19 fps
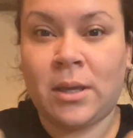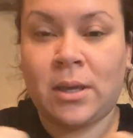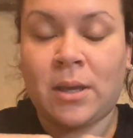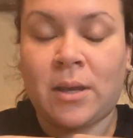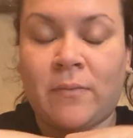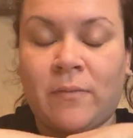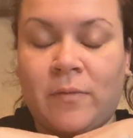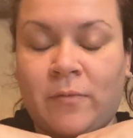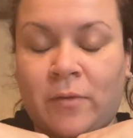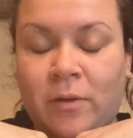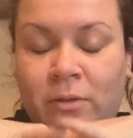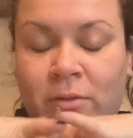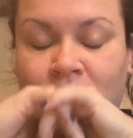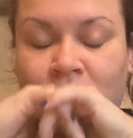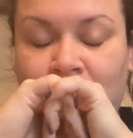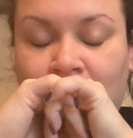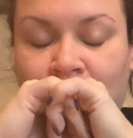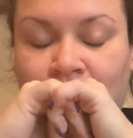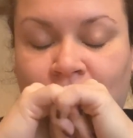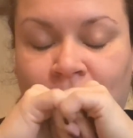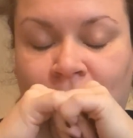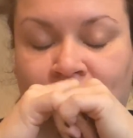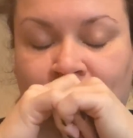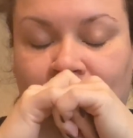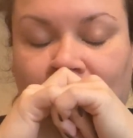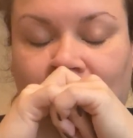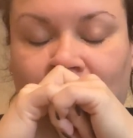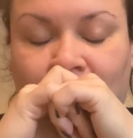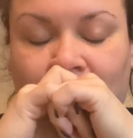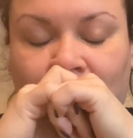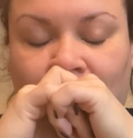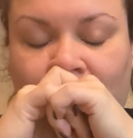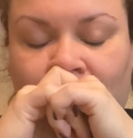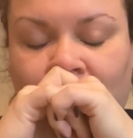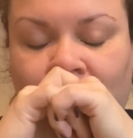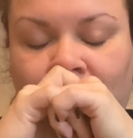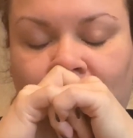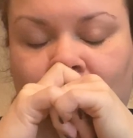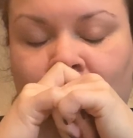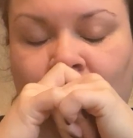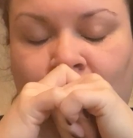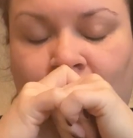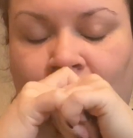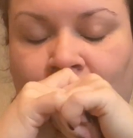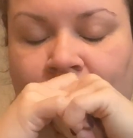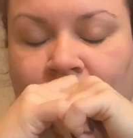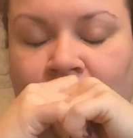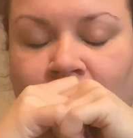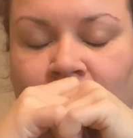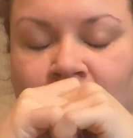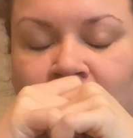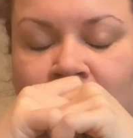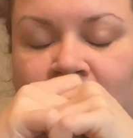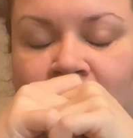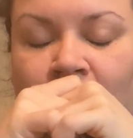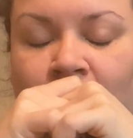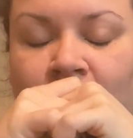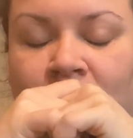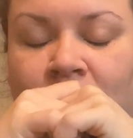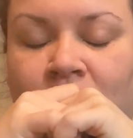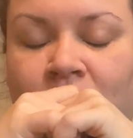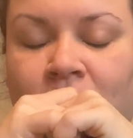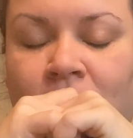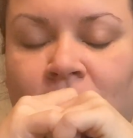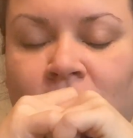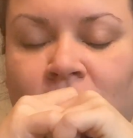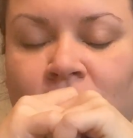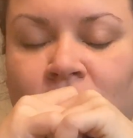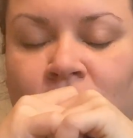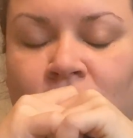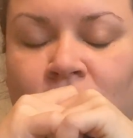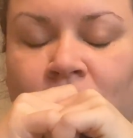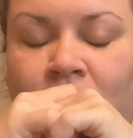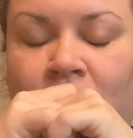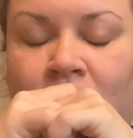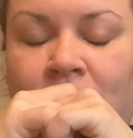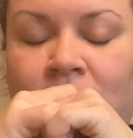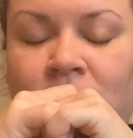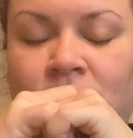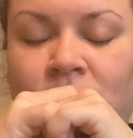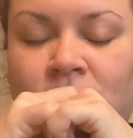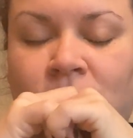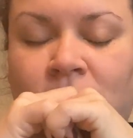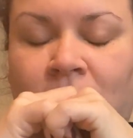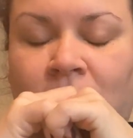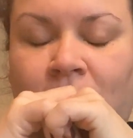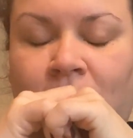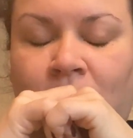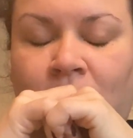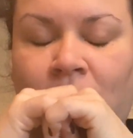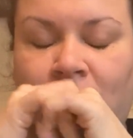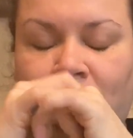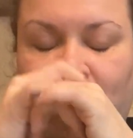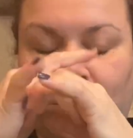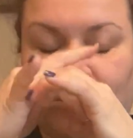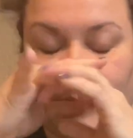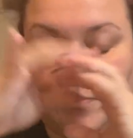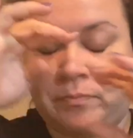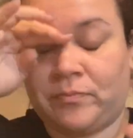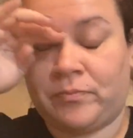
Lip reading: Heavenly Father, in the name of Jesus, I'd like to thank you for this food that we're about to receive. I pray that it be nourishment to our body. In Jesus' name I pray, amen.